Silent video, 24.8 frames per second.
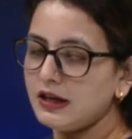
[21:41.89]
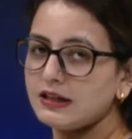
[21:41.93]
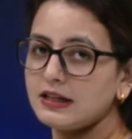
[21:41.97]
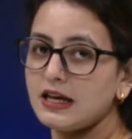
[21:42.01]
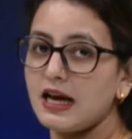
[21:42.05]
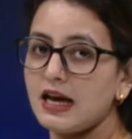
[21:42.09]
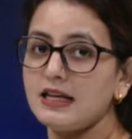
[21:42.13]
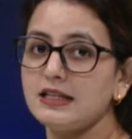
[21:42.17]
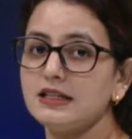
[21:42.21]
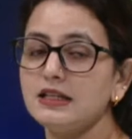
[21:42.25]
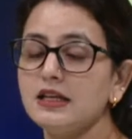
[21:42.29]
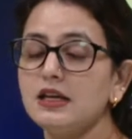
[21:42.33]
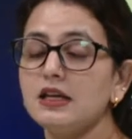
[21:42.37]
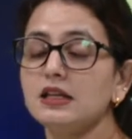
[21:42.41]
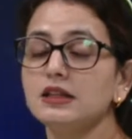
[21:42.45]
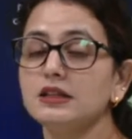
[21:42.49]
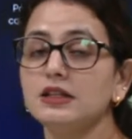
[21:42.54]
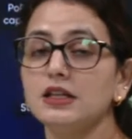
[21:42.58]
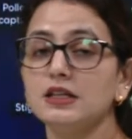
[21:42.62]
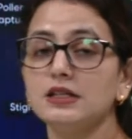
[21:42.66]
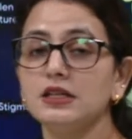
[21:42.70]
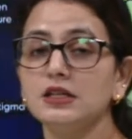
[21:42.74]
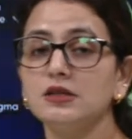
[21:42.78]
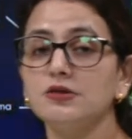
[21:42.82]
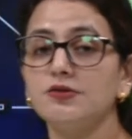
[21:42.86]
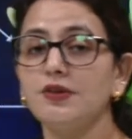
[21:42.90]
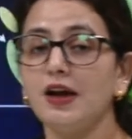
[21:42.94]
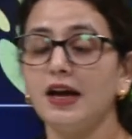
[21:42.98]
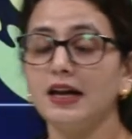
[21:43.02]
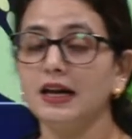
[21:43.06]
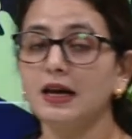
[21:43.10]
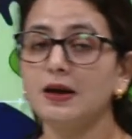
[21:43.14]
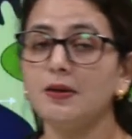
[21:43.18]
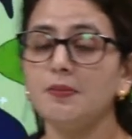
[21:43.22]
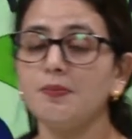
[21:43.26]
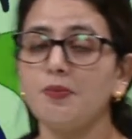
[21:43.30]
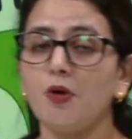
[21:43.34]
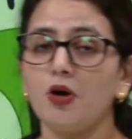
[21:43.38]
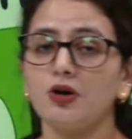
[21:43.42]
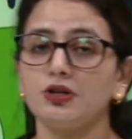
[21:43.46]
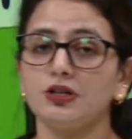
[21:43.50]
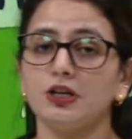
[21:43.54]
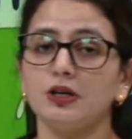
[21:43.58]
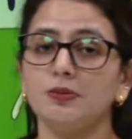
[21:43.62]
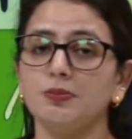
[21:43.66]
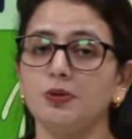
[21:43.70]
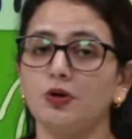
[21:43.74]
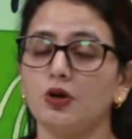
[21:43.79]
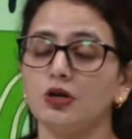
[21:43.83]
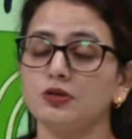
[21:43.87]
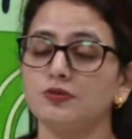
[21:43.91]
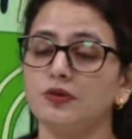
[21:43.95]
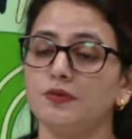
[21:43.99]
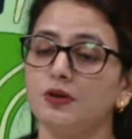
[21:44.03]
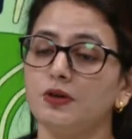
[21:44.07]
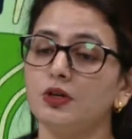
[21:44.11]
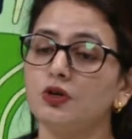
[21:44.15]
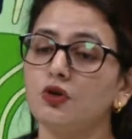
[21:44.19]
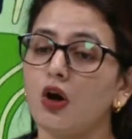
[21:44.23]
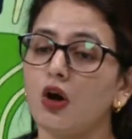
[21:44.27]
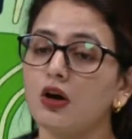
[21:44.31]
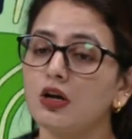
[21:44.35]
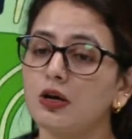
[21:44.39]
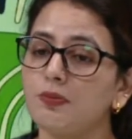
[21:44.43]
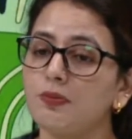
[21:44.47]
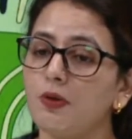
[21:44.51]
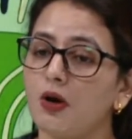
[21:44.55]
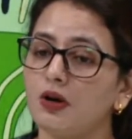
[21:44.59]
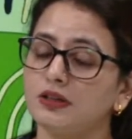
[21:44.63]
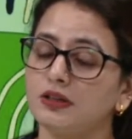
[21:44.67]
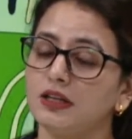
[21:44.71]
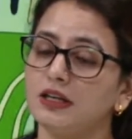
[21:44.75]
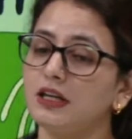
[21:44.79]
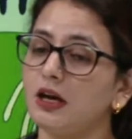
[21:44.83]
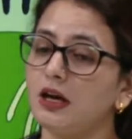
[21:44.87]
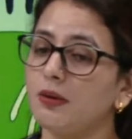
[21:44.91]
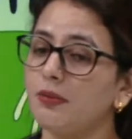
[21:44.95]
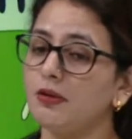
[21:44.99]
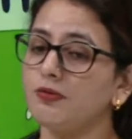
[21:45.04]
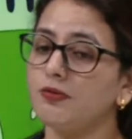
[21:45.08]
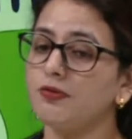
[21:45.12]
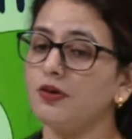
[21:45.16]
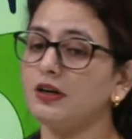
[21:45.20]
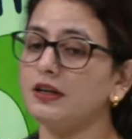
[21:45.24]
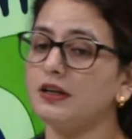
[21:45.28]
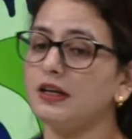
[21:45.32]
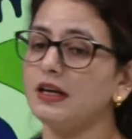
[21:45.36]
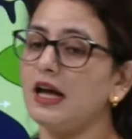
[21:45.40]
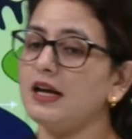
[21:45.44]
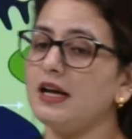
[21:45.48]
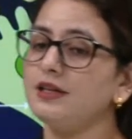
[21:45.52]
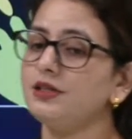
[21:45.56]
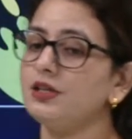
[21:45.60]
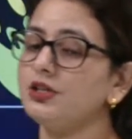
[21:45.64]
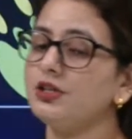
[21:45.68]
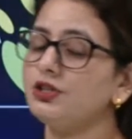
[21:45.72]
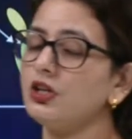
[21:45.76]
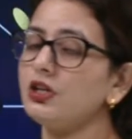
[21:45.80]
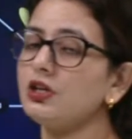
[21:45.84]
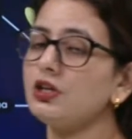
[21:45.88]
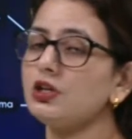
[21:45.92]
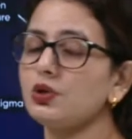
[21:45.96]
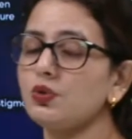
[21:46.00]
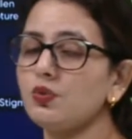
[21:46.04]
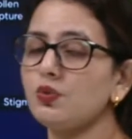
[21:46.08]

Yes, this is very important because when we talk about the double fertilization,